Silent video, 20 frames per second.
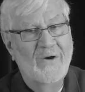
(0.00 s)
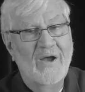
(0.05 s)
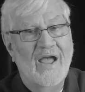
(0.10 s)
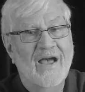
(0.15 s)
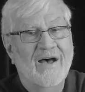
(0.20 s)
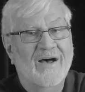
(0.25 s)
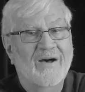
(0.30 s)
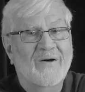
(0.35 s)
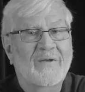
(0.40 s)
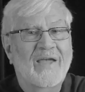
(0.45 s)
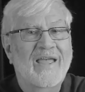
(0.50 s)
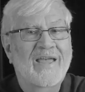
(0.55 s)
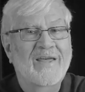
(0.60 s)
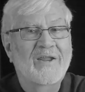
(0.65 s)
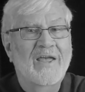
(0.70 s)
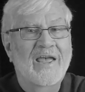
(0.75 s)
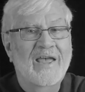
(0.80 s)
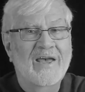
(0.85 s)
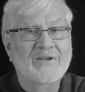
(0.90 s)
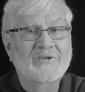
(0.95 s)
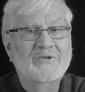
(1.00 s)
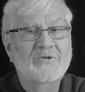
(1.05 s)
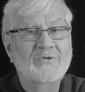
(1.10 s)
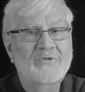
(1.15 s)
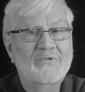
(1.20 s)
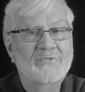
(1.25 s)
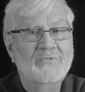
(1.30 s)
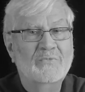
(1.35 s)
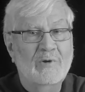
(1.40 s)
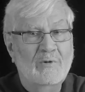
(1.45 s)
And
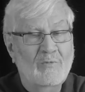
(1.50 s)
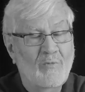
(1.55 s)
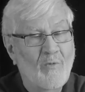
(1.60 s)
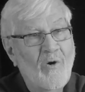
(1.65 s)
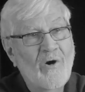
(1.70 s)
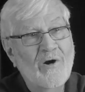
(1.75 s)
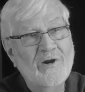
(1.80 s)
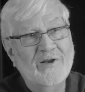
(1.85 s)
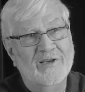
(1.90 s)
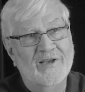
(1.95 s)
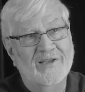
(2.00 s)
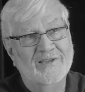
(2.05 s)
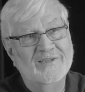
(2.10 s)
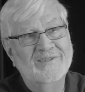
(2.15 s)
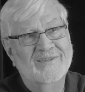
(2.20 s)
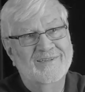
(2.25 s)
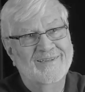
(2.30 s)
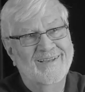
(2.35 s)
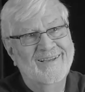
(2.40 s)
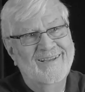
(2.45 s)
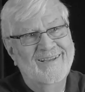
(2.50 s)
to reward us,